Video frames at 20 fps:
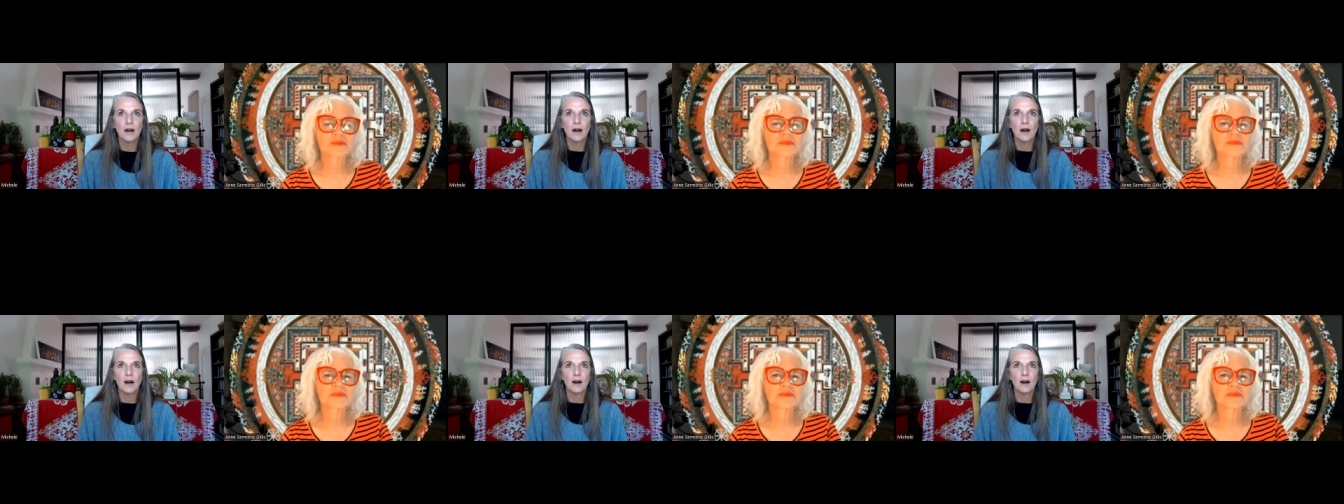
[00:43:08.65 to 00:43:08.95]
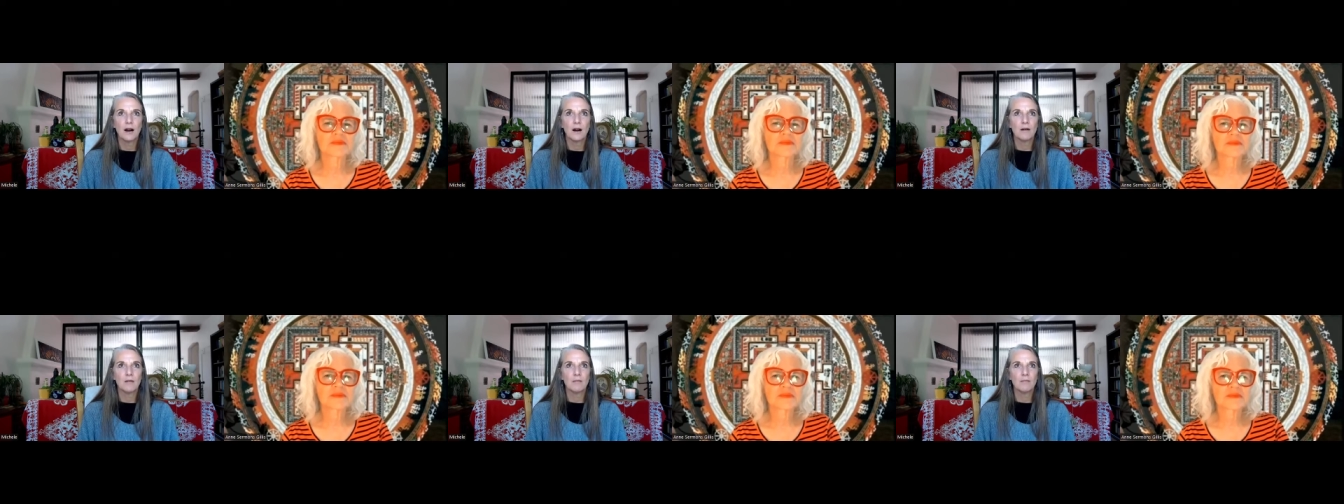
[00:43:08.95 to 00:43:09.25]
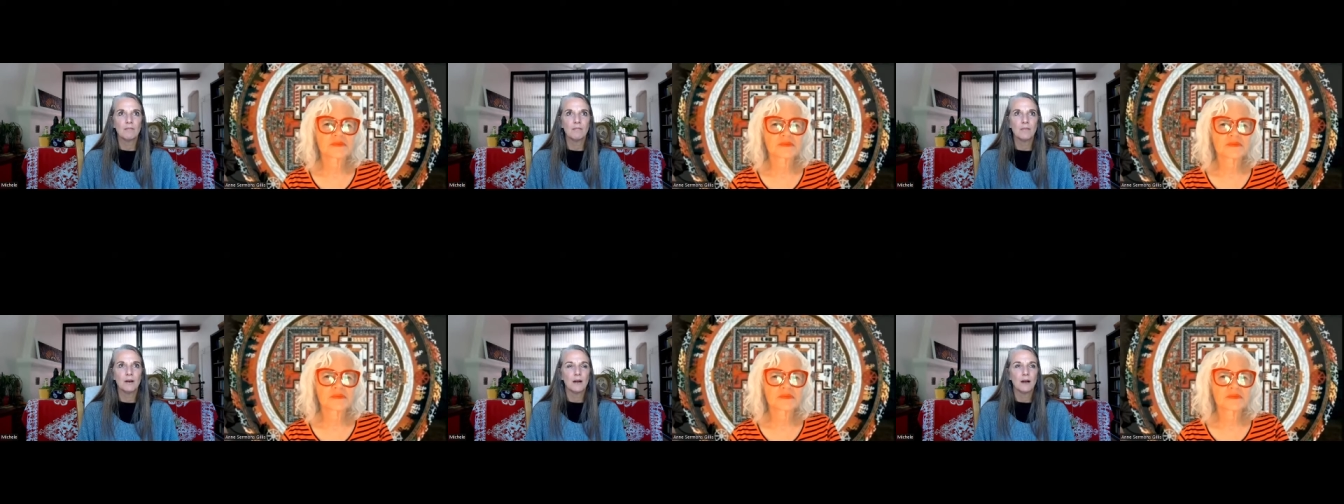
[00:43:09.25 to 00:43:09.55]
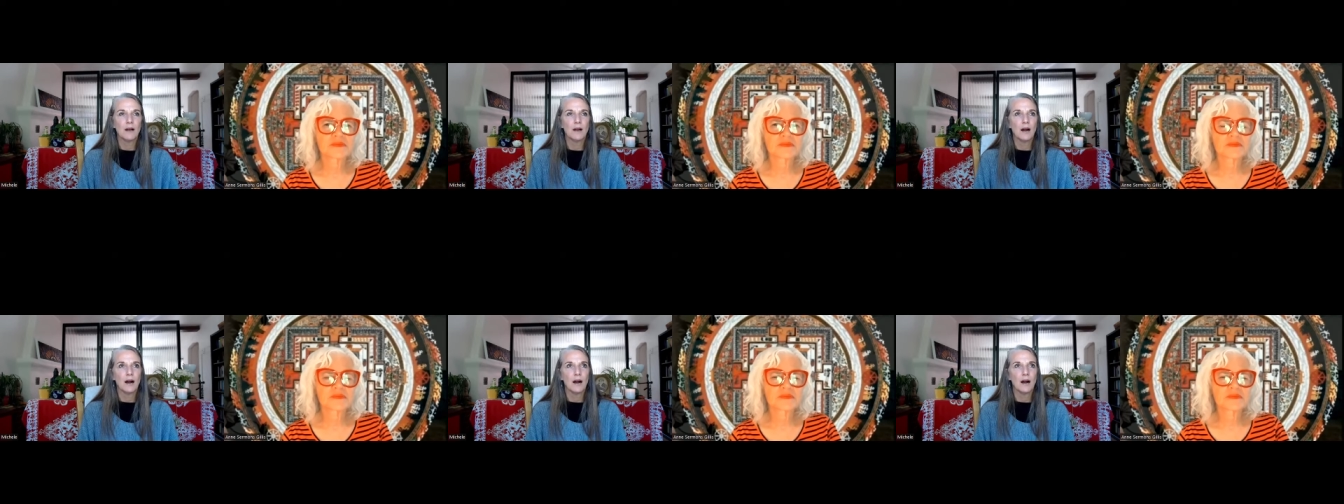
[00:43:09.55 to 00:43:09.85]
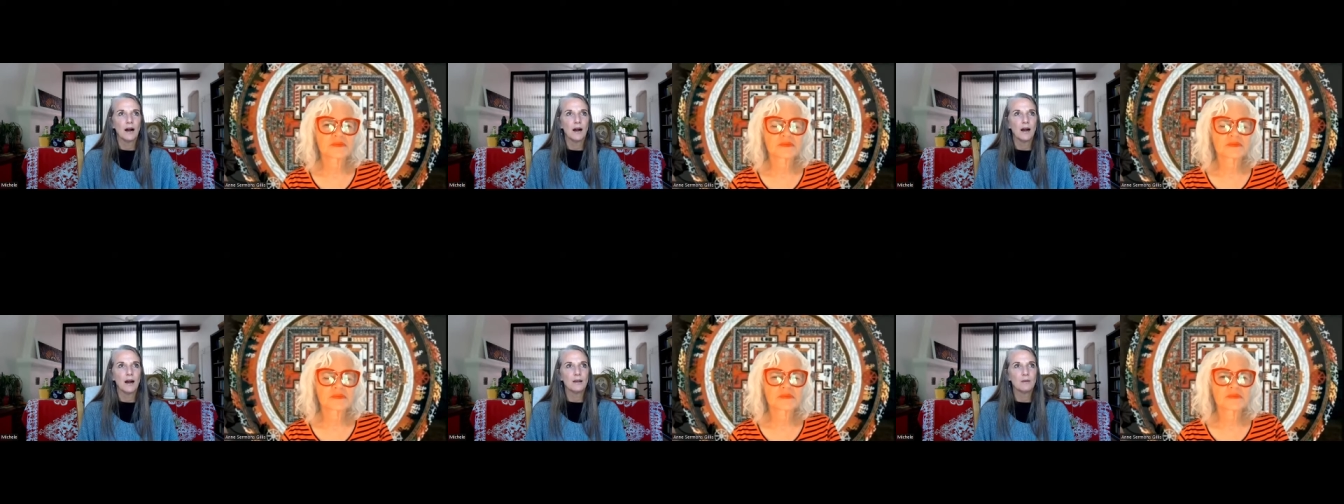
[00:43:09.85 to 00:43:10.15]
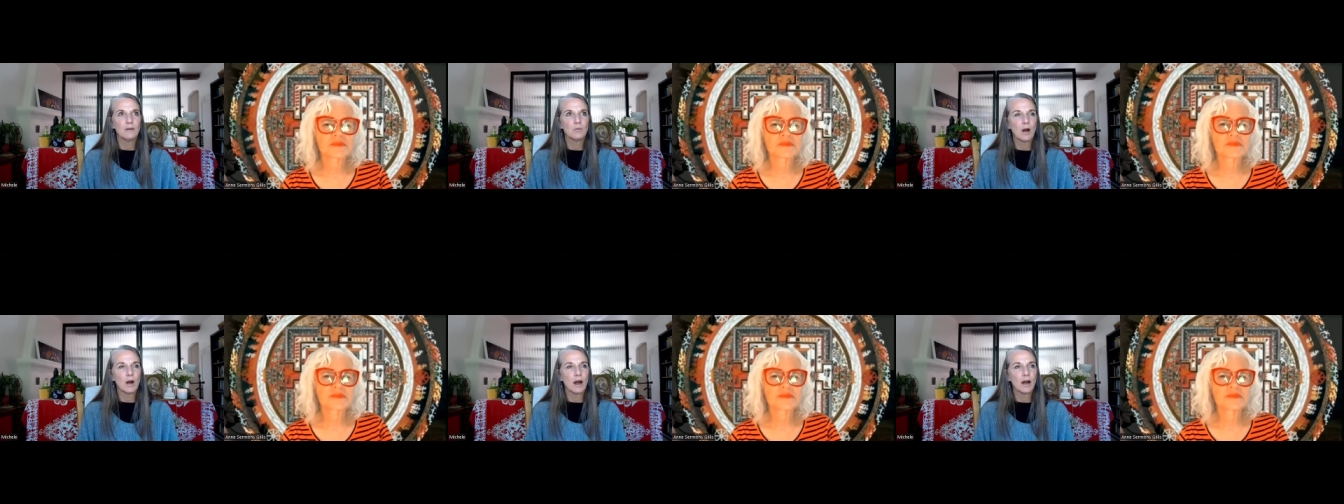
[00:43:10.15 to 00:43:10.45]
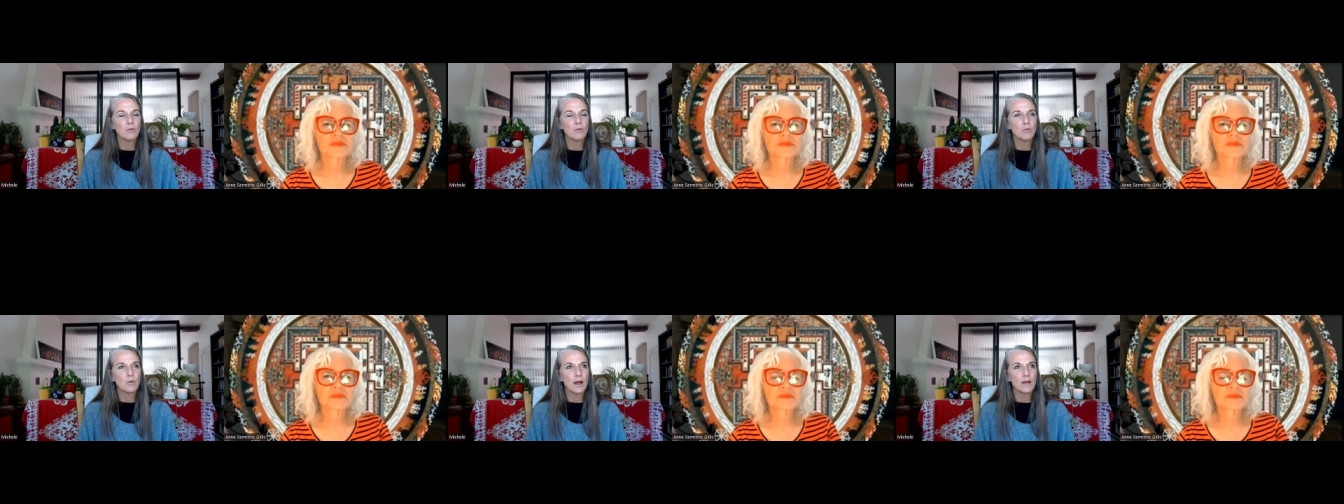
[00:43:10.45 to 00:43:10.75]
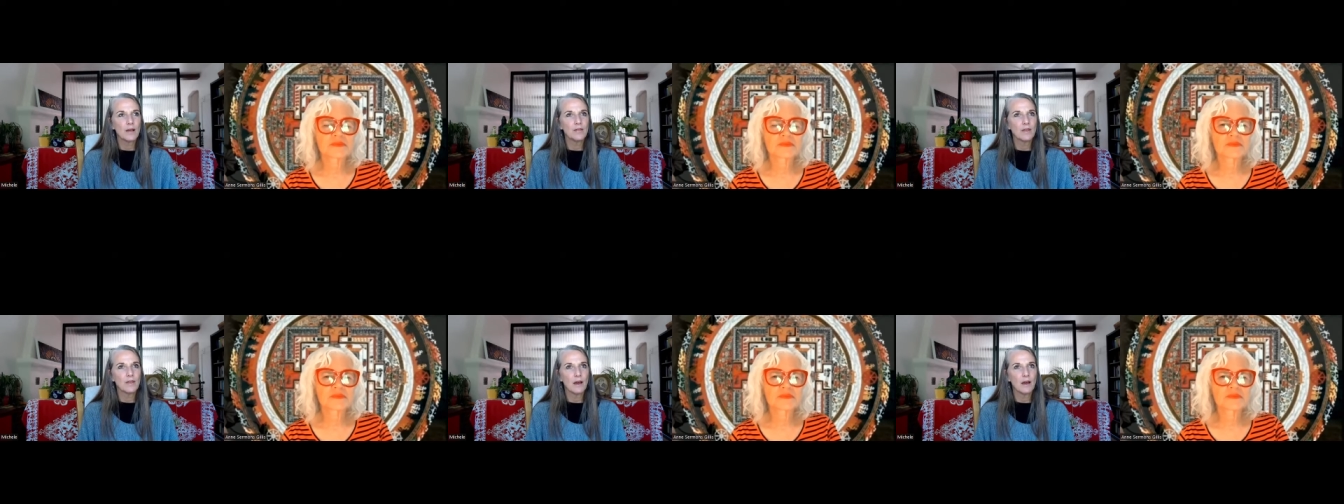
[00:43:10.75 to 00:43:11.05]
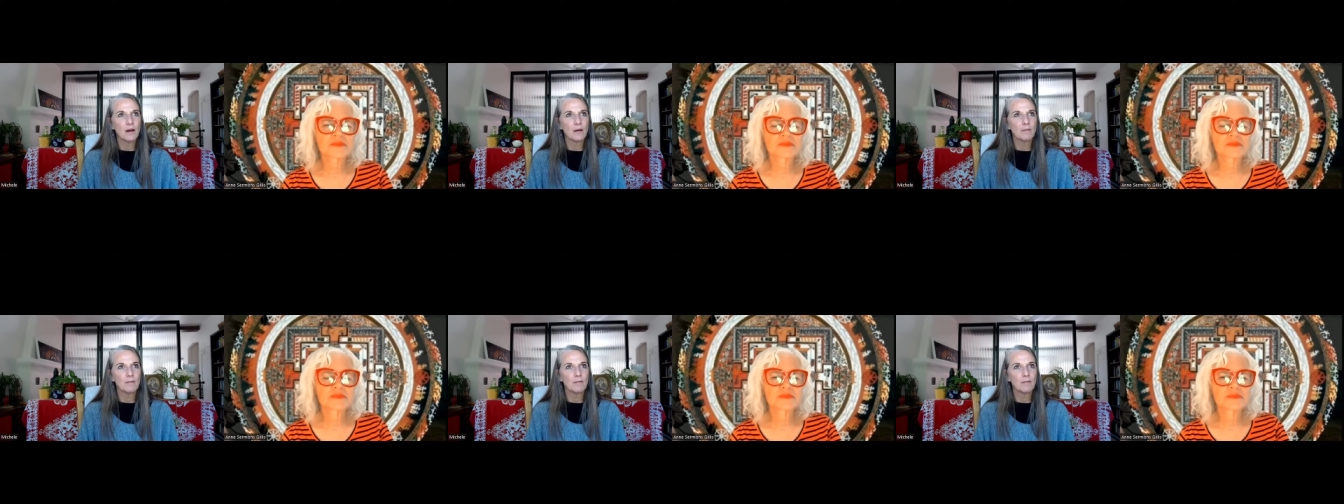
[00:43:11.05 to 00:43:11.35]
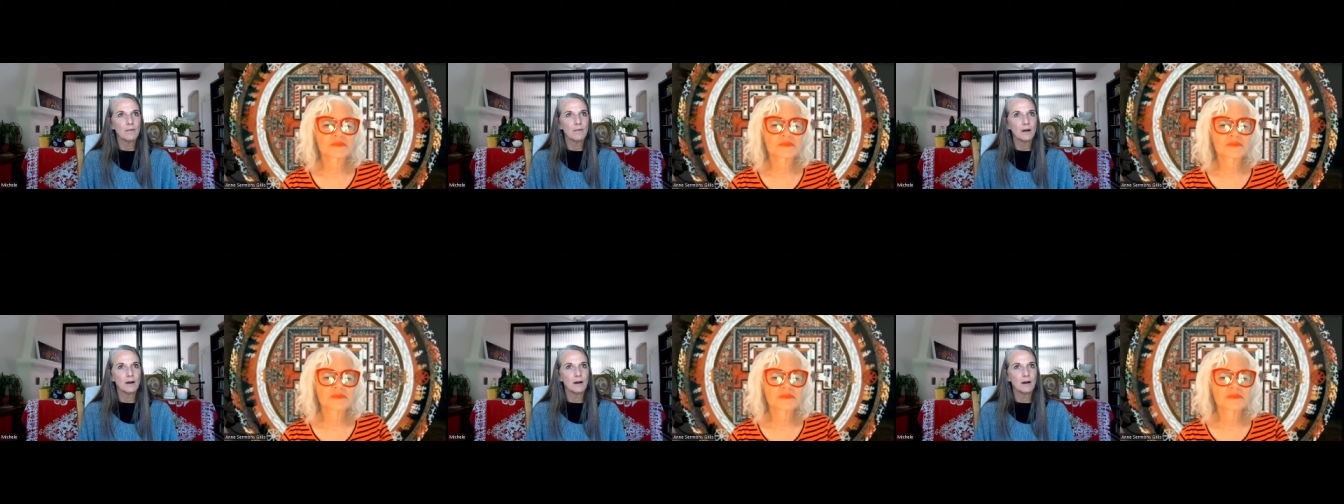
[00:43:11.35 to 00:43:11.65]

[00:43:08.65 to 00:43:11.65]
I read them